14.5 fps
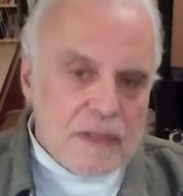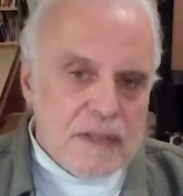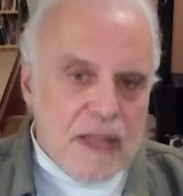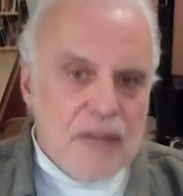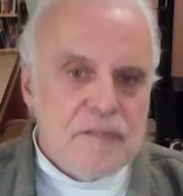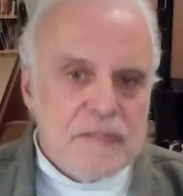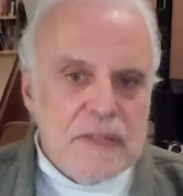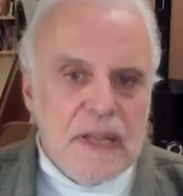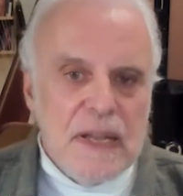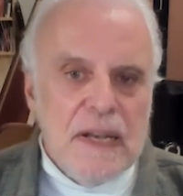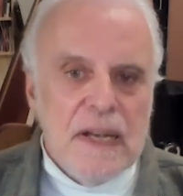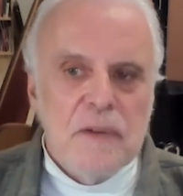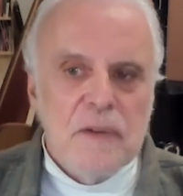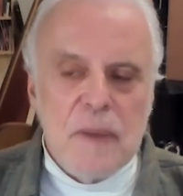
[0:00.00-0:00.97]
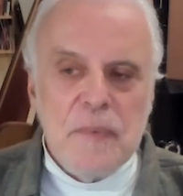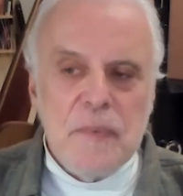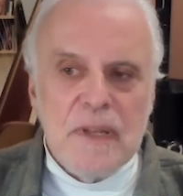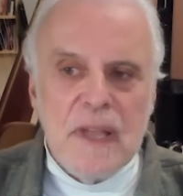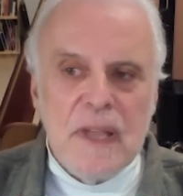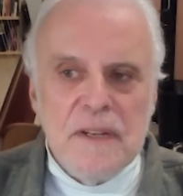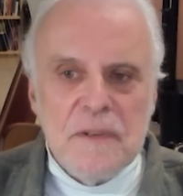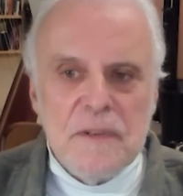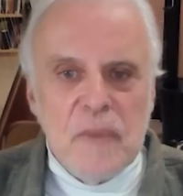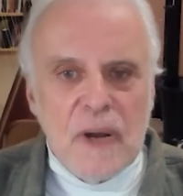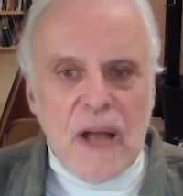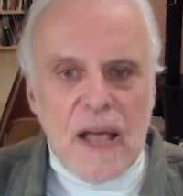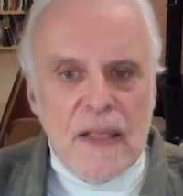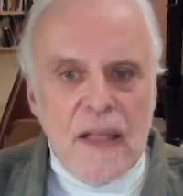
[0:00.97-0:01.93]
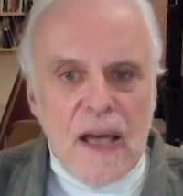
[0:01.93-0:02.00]
left-leaning reputation,
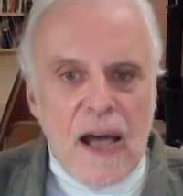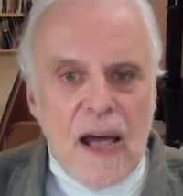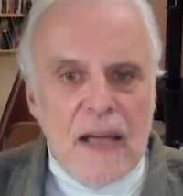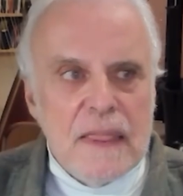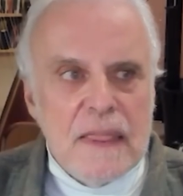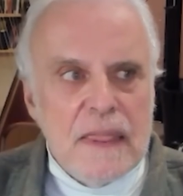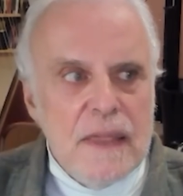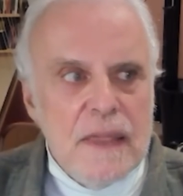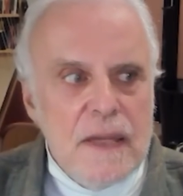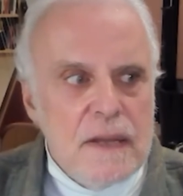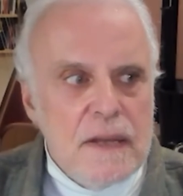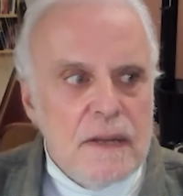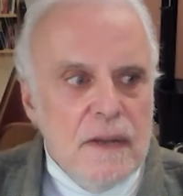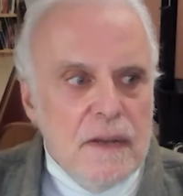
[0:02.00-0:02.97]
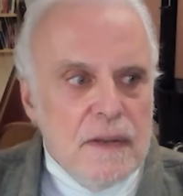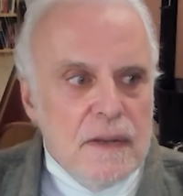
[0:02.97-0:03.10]
but I think